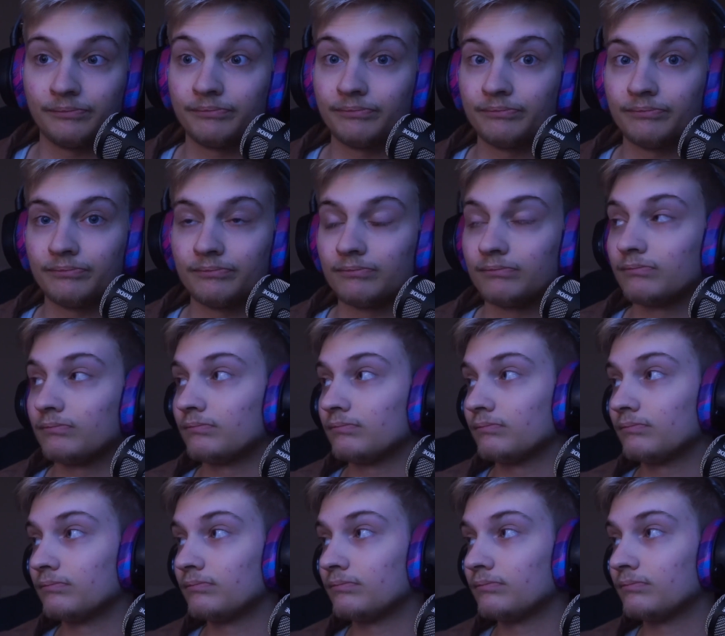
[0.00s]

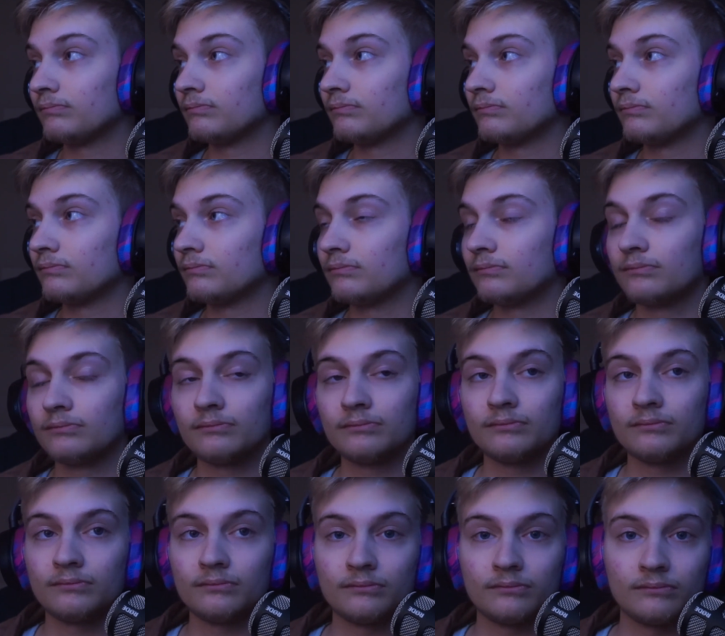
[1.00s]

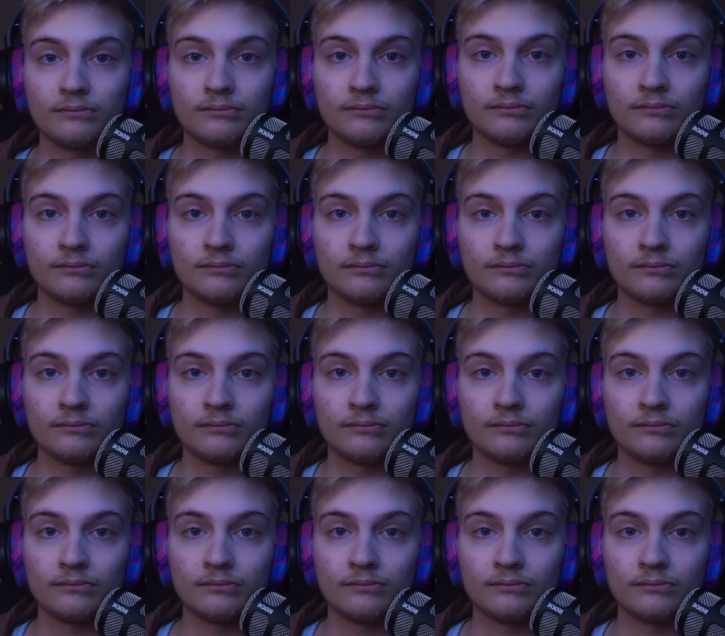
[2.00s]
Nothing is said.